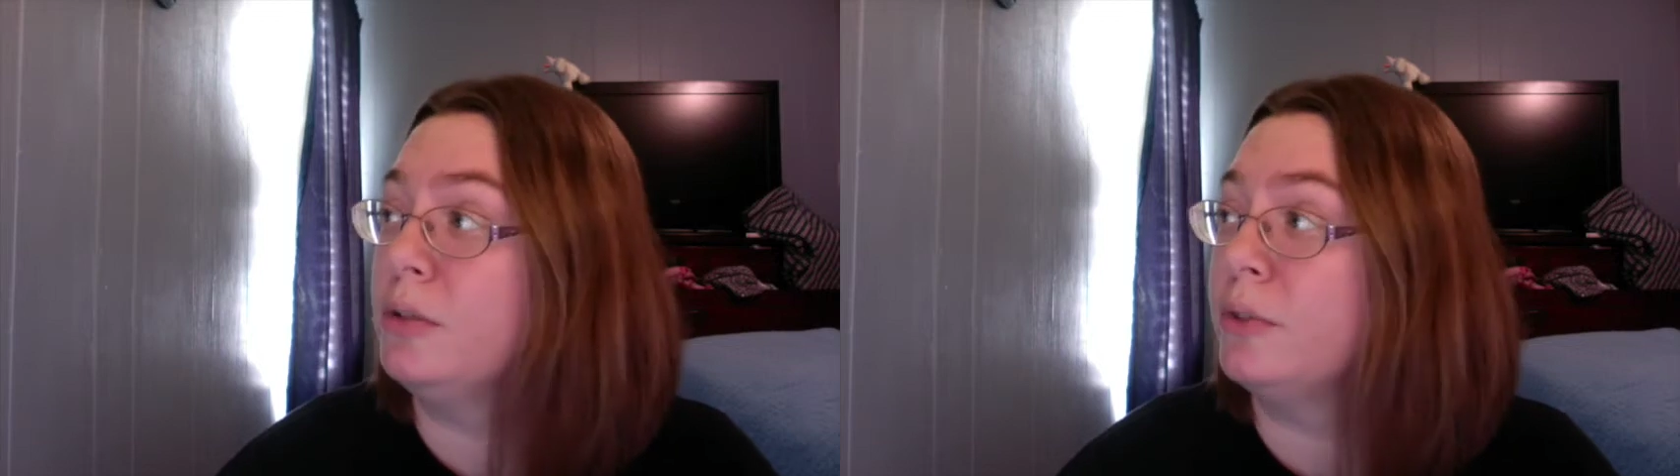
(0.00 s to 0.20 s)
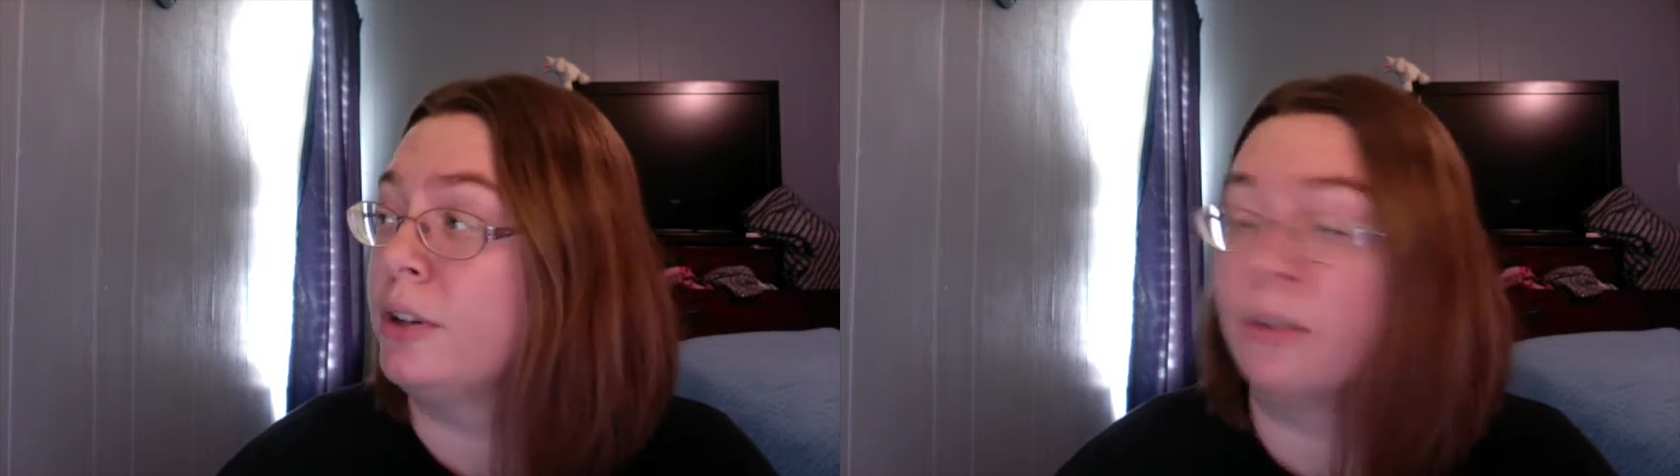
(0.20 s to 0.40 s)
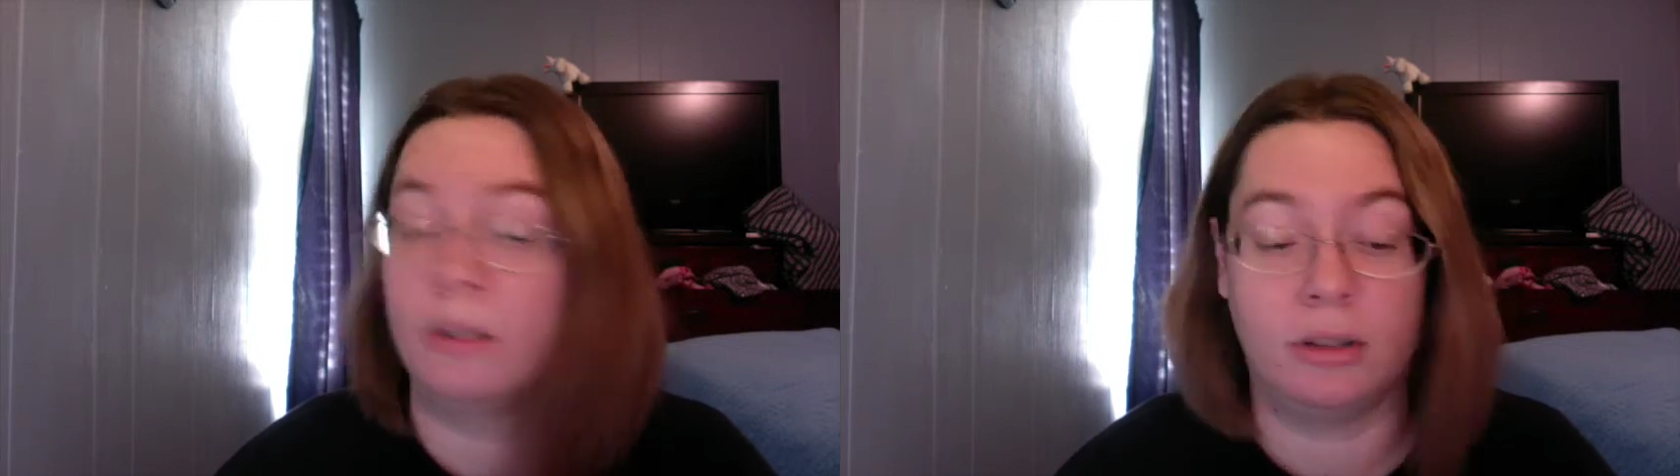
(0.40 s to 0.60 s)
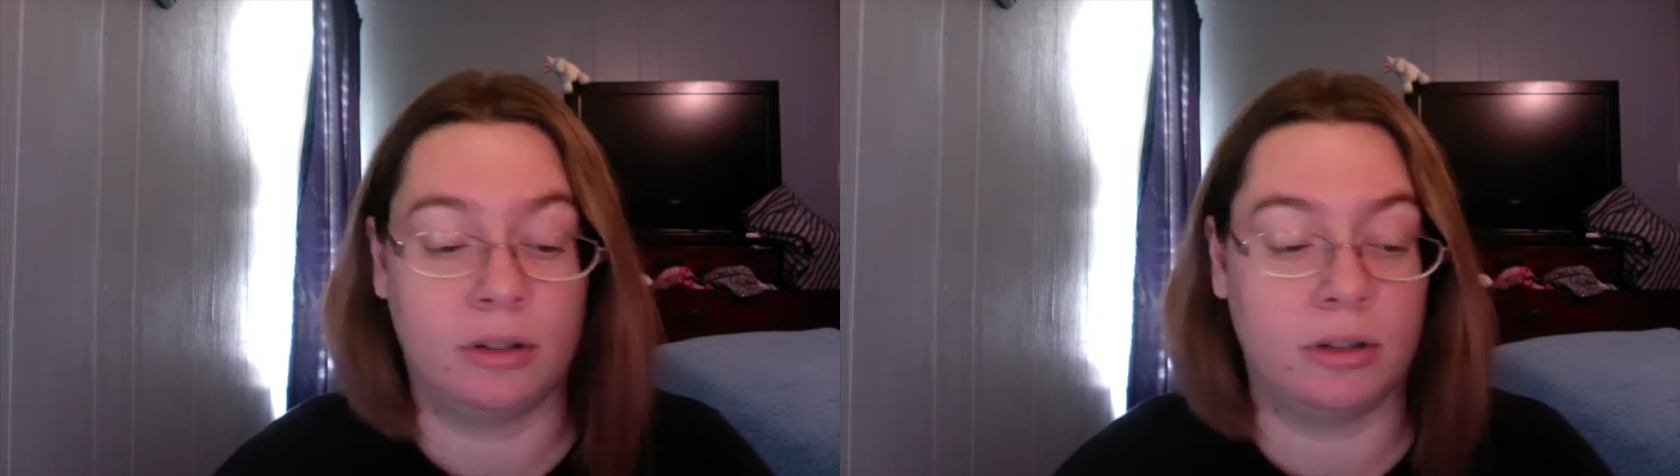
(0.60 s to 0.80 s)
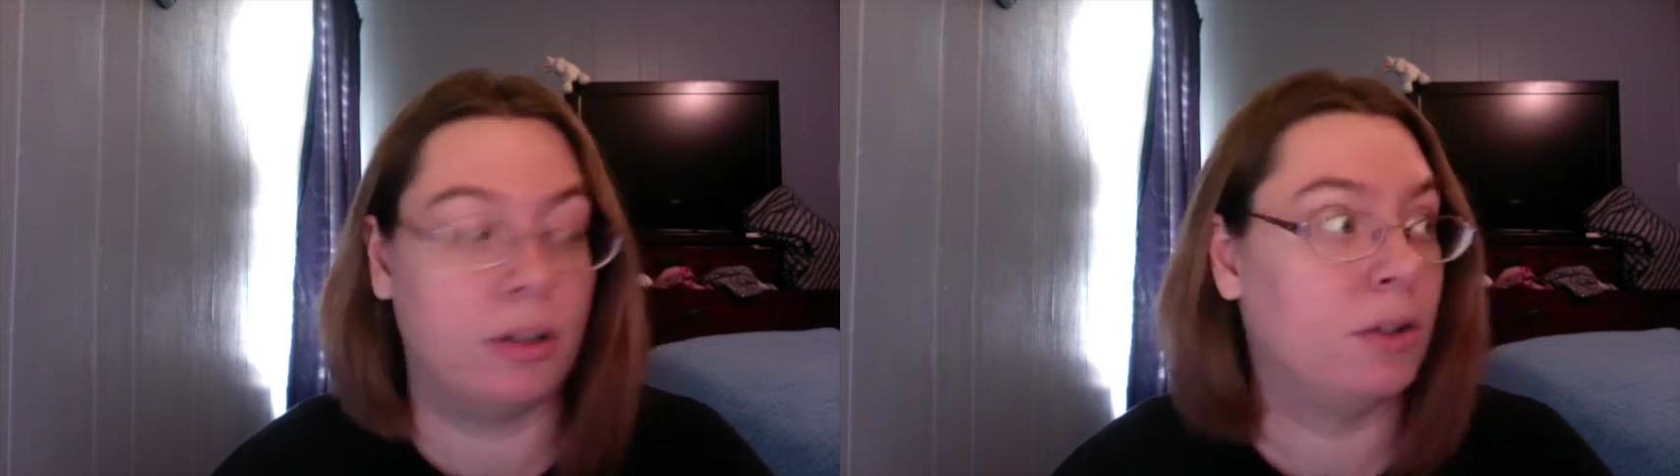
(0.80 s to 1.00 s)
over here on
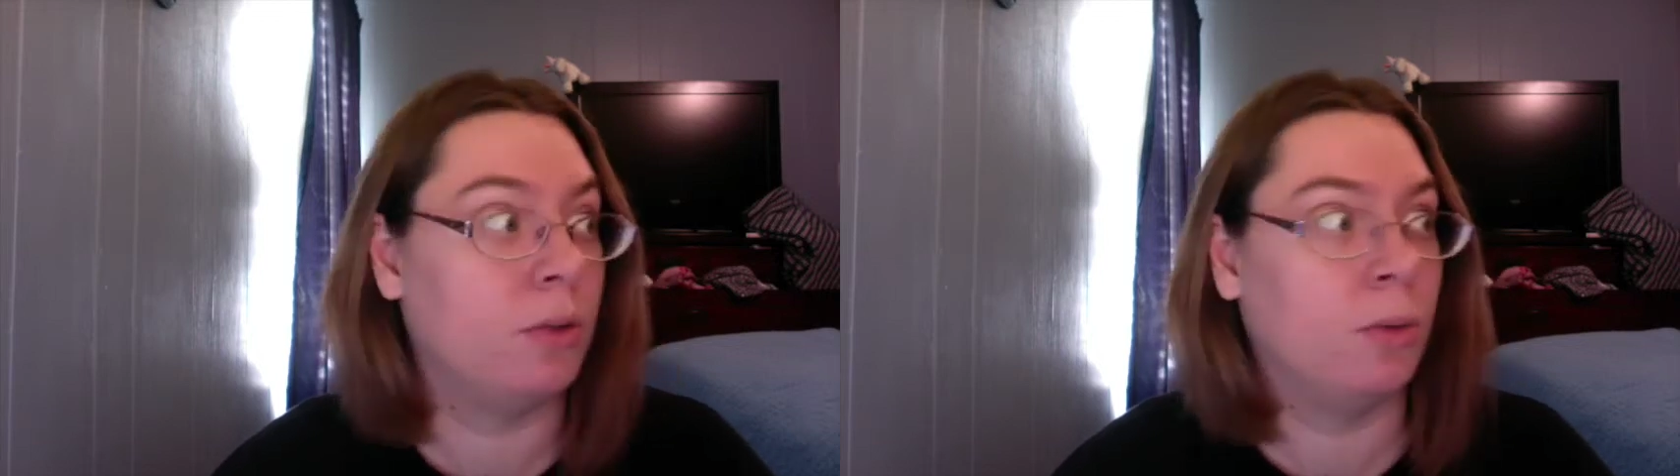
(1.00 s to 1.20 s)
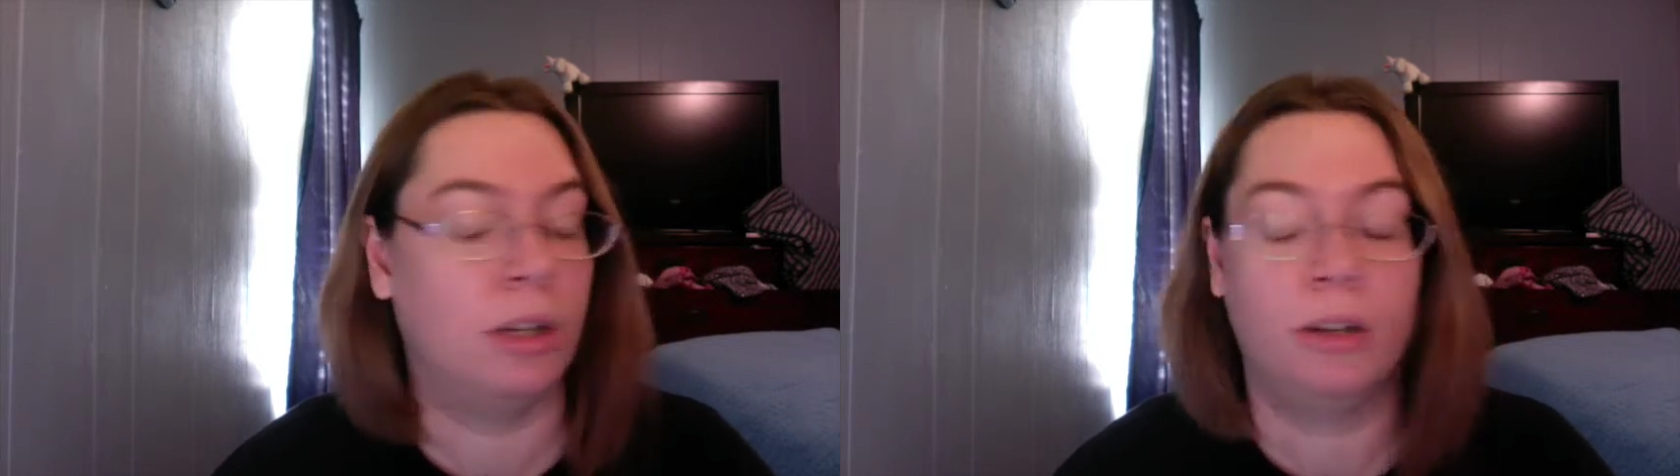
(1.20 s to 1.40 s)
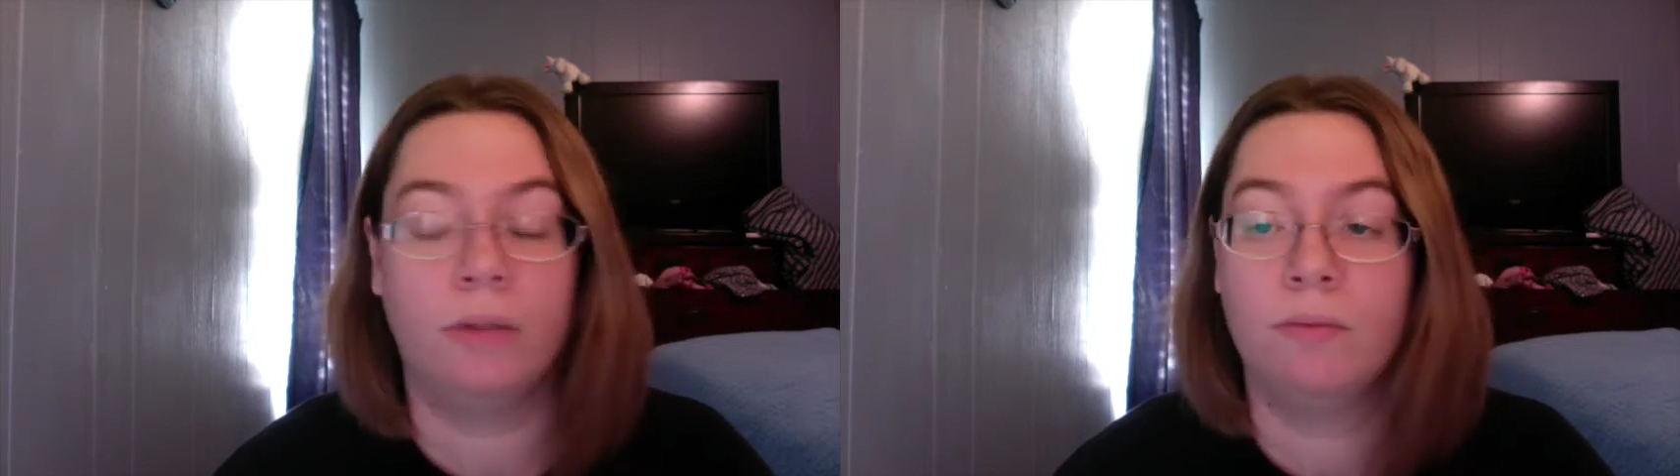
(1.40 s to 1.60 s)
this side of the week.